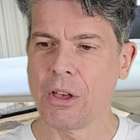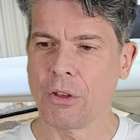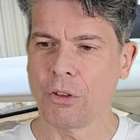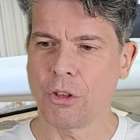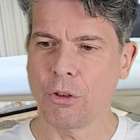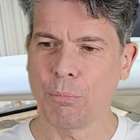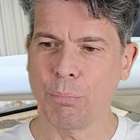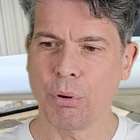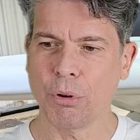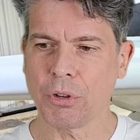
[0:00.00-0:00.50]

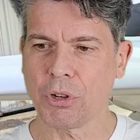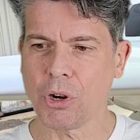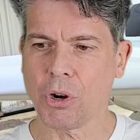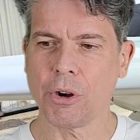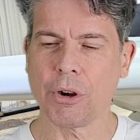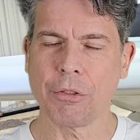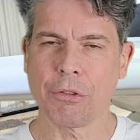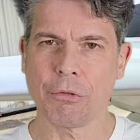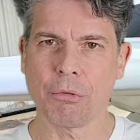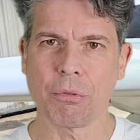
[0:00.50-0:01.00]
you put
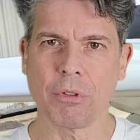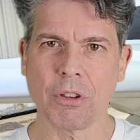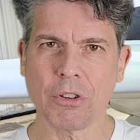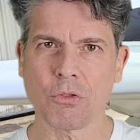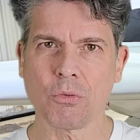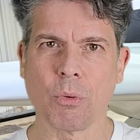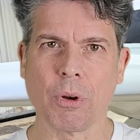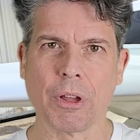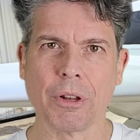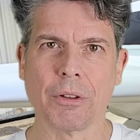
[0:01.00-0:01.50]
current through
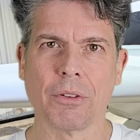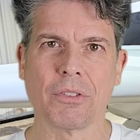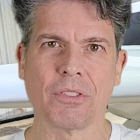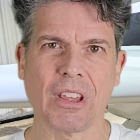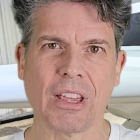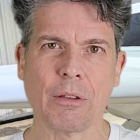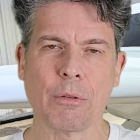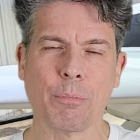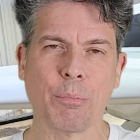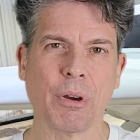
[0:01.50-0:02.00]
this one, say
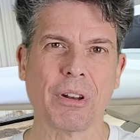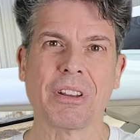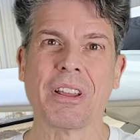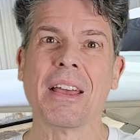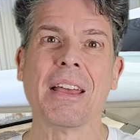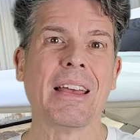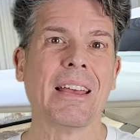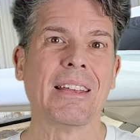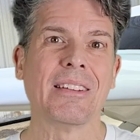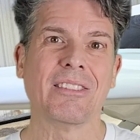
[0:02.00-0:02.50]
you put
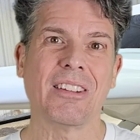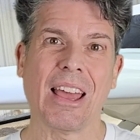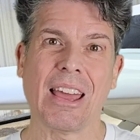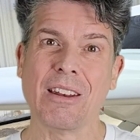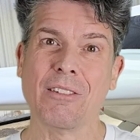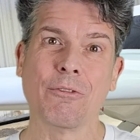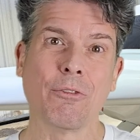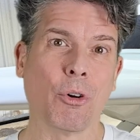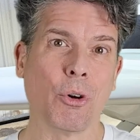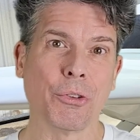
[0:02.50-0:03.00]

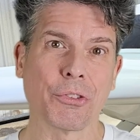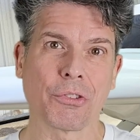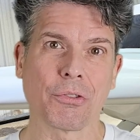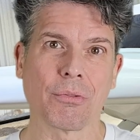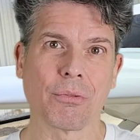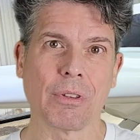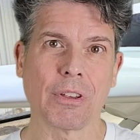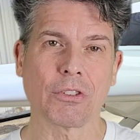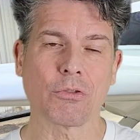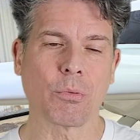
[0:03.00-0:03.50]
10 volts
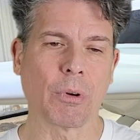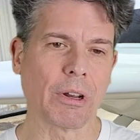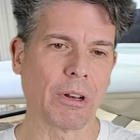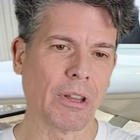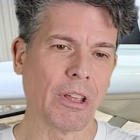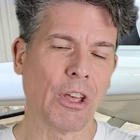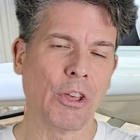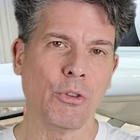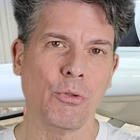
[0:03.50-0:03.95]
through this one,